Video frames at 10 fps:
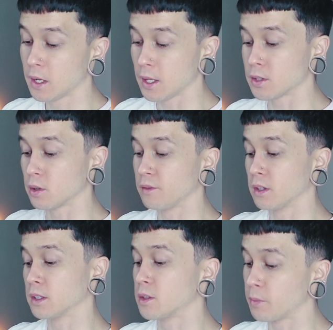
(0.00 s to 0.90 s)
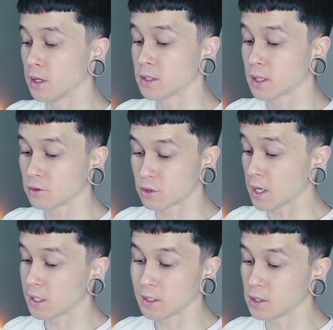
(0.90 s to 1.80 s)
And so I feel like Spirit's
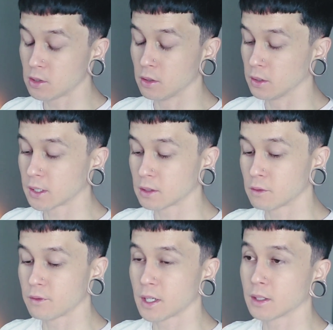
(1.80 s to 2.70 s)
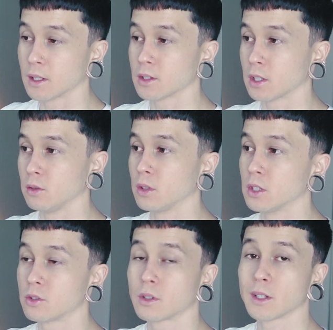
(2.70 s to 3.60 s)
trying to get you to look at the fact that it's like you can
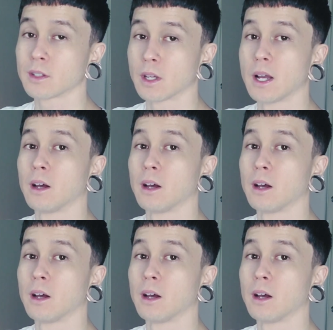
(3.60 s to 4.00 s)
trust